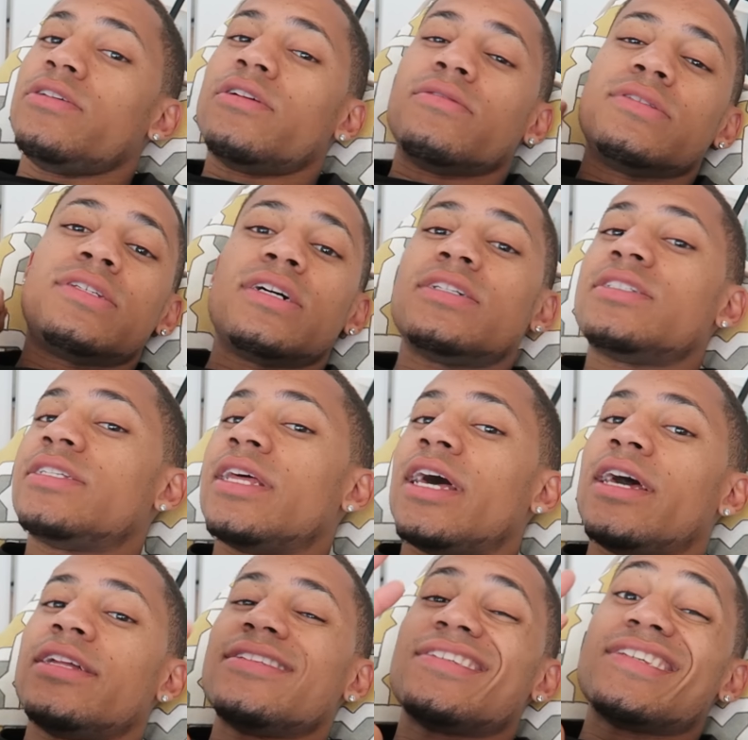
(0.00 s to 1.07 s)
You don't touch
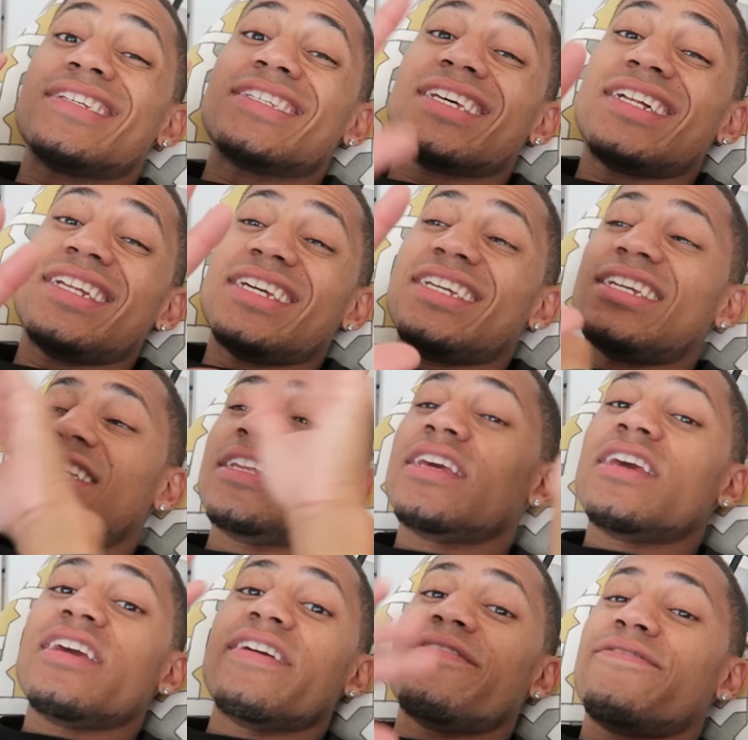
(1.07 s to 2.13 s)
that until it's clean.
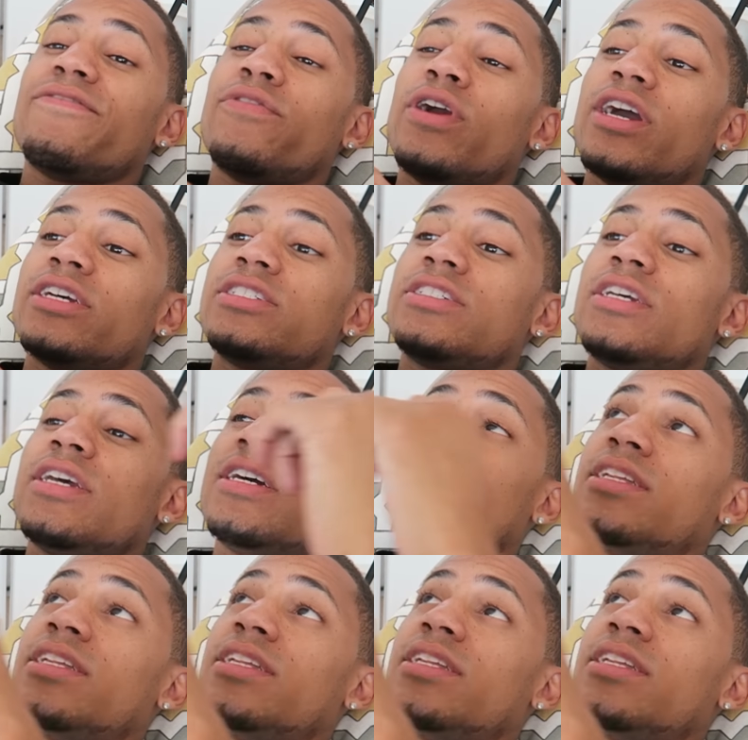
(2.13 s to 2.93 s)
and fresh.